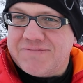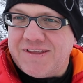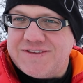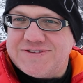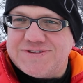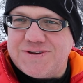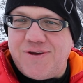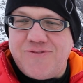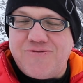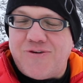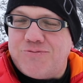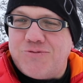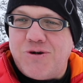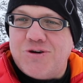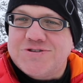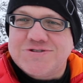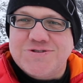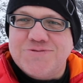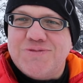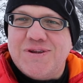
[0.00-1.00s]
So if I'm
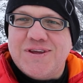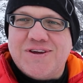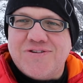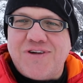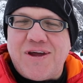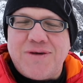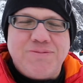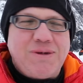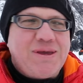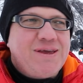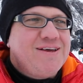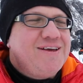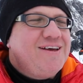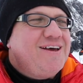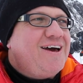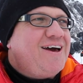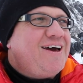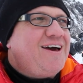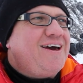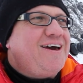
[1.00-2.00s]
wrong, somebody correct me,
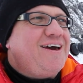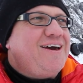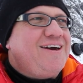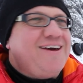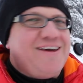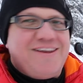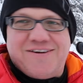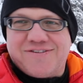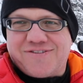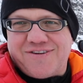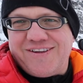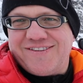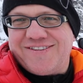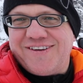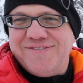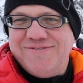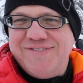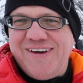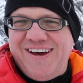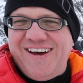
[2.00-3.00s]
and I'll correct
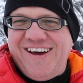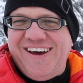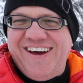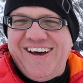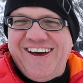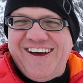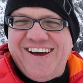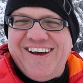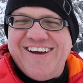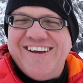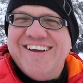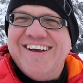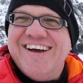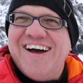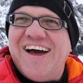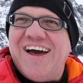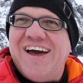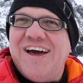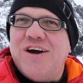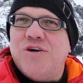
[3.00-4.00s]
him.
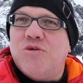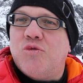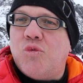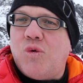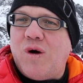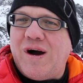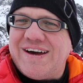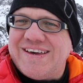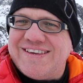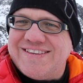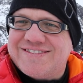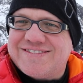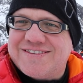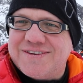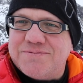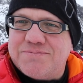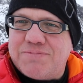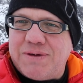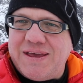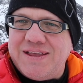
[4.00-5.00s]
White
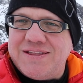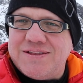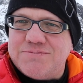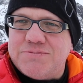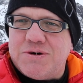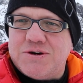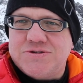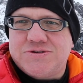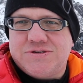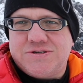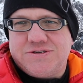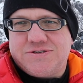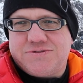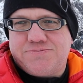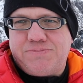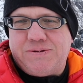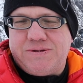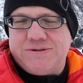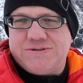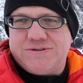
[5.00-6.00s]
being the most
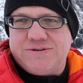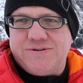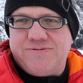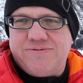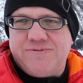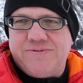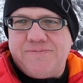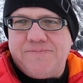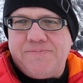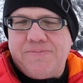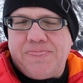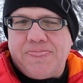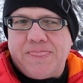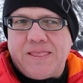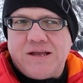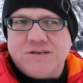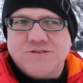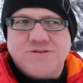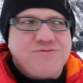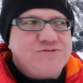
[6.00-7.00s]
expensive.
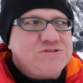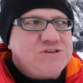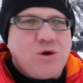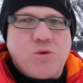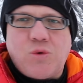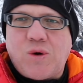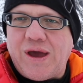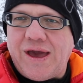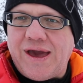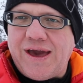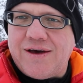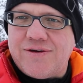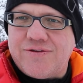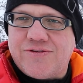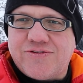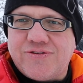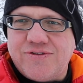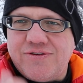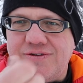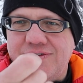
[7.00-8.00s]
So if you see a white
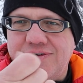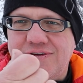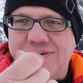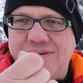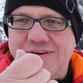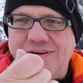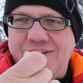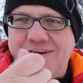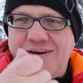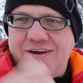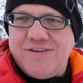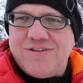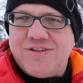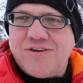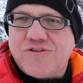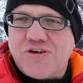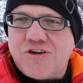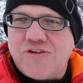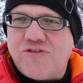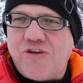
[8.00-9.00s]
house,
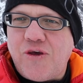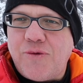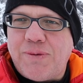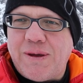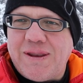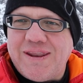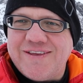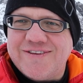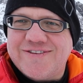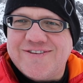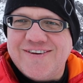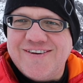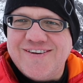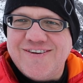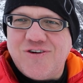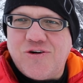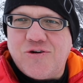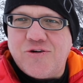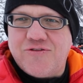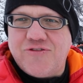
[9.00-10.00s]
they've got a few pennies,
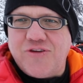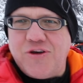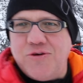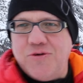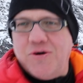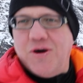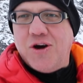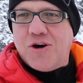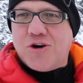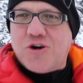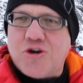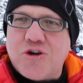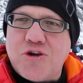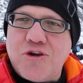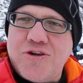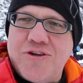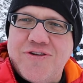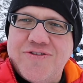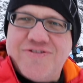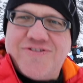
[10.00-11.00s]
or a few
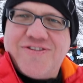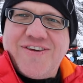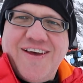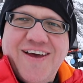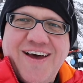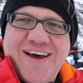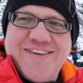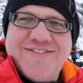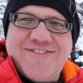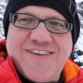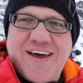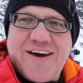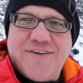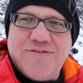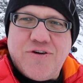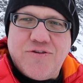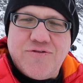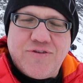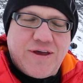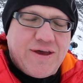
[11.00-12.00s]
kronens, as they have
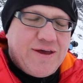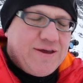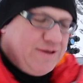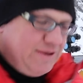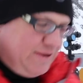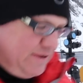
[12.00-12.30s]
over here.